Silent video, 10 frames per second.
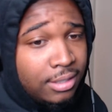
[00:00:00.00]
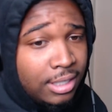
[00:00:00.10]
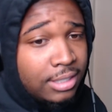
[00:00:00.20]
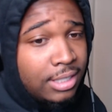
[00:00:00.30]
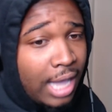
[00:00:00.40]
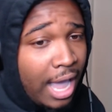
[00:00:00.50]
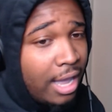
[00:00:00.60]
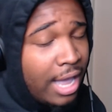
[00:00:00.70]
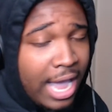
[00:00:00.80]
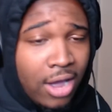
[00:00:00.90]
It's
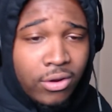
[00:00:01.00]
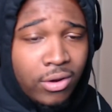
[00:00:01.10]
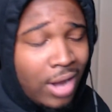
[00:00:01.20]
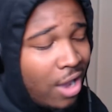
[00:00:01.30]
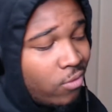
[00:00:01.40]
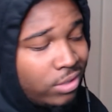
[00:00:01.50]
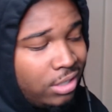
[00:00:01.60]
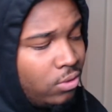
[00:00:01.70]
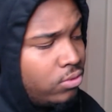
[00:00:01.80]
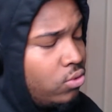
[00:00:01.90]
I, I don't I don't
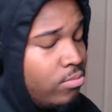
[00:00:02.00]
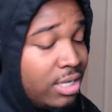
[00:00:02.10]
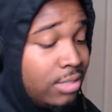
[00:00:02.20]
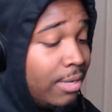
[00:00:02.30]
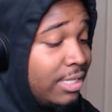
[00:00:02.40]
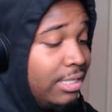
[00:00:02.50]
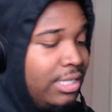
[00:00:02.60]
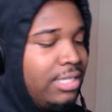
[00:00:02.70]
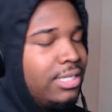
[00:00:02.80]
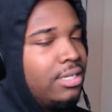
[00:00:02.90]
really know too much about the
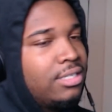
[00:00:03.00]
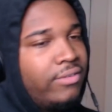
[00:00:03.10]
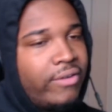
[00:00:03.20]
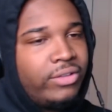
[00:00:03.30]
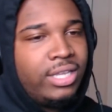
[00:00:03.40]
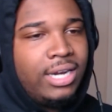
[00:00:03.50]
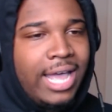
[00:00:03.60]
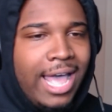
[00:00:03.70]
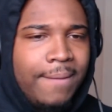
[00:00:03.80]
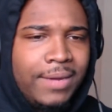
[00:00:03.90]
details of everything
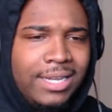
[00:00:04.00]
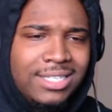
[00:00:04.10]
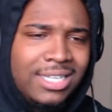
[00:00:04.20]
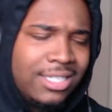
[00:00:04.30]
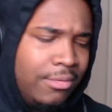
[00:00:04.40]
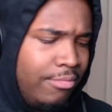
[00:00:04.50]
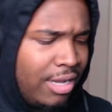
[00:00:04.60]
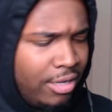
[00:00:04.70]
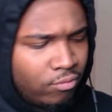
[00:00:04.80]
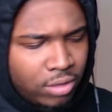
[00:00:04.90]
that happened. They said something
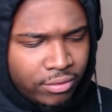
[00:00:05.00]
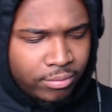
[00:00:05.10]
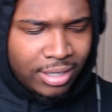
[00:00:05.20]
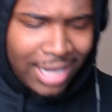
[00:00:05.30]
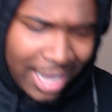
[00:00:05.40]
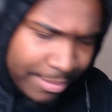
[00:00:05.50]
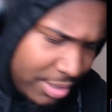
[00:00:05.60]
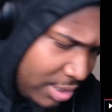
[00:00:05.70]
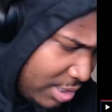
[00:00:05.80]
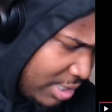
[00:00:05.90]
about him running from the
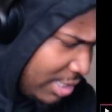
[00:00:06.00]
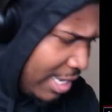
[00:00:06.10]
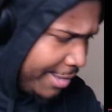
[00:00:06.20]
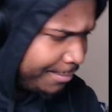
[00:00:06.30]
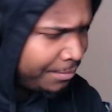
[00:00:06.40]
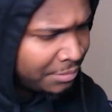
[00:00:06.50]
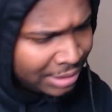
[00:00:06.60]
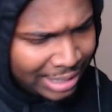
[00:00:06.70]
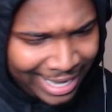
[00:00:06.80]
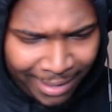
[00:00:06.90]
cops and shit like,
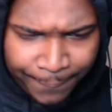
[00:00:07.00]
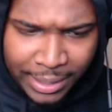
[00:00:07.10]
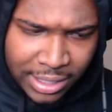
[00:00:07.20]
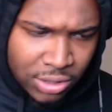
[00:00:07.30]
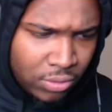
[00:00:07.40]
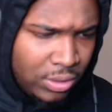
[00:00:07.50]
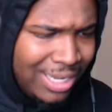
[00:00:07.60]
and they had a pistol.